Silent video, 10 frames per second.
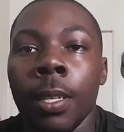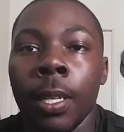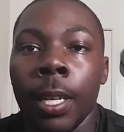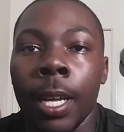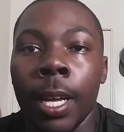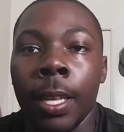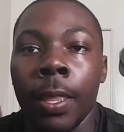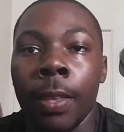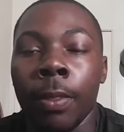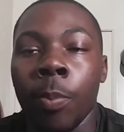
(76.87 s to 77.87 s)
I
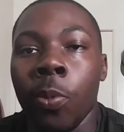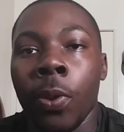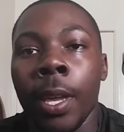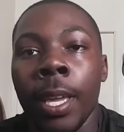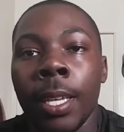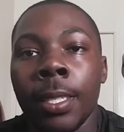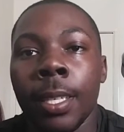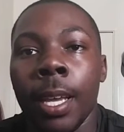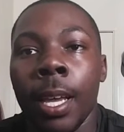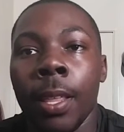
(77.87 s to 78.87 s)
love the
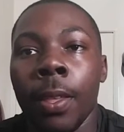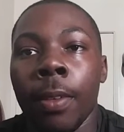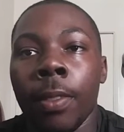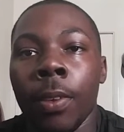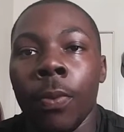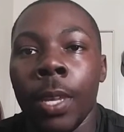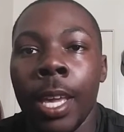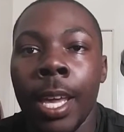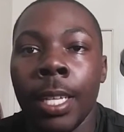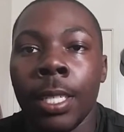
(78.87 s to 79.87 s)
pranks, I love the
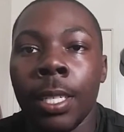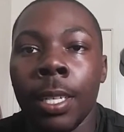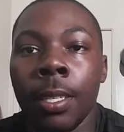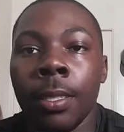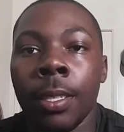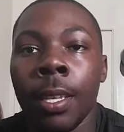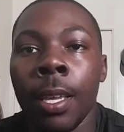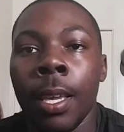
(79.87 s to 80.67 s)
reactions,